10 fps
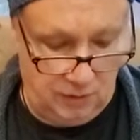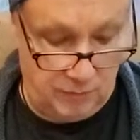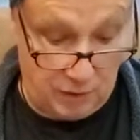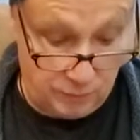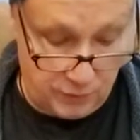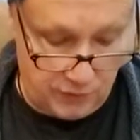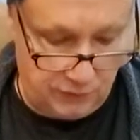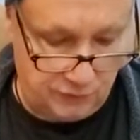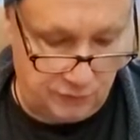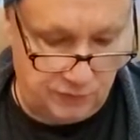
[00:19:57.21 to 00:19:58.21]
about
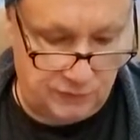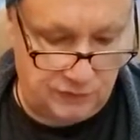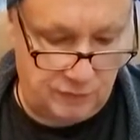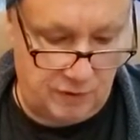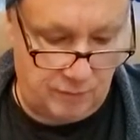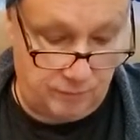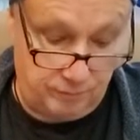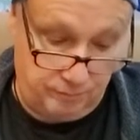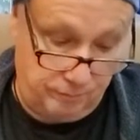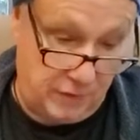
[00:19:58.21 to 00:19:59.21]
punishment. It's just about
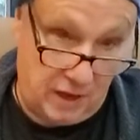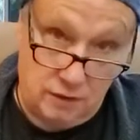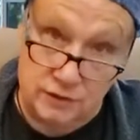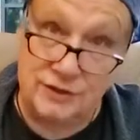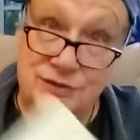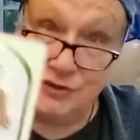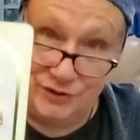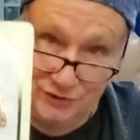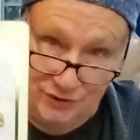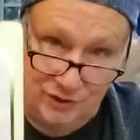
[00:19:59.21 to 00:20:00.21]

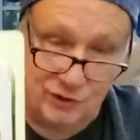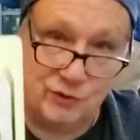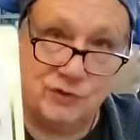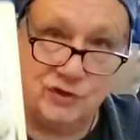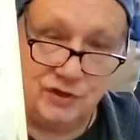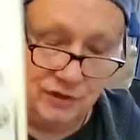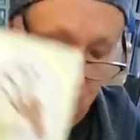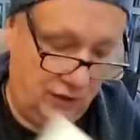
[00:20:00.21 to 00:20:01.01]
balancing the energy.